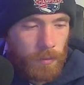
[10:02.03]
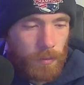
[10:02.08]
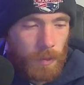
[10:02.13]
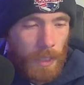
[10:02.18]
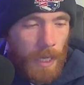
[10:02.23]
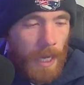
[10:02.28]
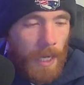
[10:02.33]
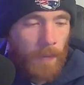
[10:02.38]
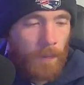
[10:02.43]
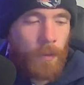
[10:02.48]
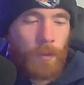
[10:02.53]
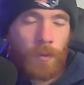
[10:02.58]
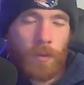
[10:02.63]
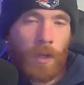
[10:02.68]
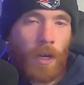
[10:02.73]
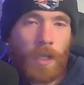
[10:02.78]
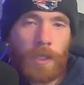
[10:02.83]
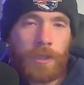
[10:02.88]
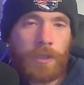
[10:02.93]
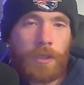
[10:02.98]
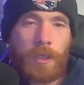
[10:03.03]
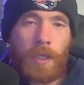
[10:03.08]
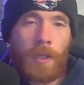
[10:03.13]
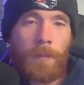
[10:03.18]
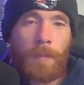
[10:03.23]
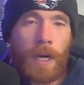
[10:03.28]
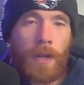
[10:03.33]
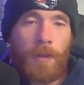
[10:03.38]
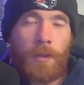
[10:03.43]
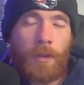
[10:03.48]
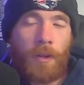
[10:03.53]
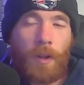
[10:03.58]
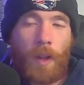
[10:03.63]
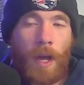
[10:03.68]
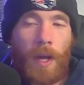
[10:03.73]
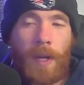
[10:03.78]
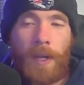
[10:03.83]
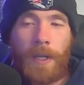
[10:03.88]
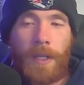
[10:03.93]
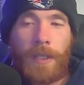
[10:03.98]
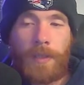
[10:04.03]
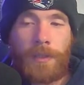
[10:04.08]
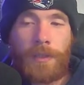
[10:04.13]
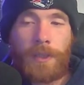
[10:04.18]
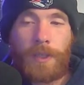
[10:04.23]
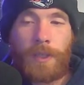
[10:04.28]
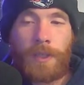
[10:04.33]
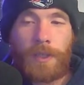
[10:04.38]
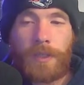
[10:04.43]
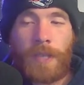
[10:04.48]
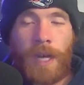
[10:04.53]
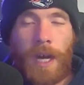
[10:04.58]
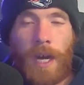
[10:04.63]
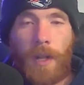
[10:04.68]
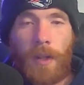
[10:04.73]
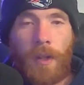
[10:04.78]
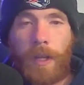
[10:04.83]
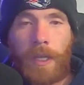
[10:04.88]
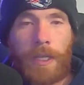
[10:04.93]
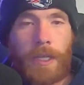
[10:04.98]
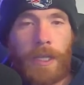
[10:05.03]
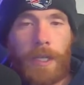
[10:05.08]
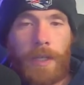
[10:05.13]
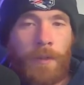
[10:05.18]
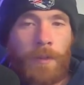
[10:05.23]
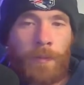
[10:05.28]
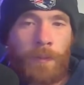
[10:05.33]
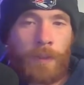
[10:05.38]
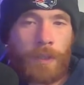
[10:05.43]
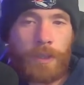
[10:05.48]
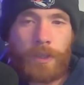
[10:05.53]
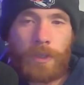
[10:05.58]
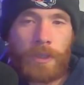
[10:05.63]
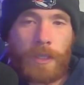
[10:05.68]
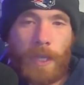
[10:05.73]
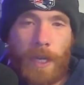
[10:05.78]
Yeah, if you talk shit about the Lions and it's not like a division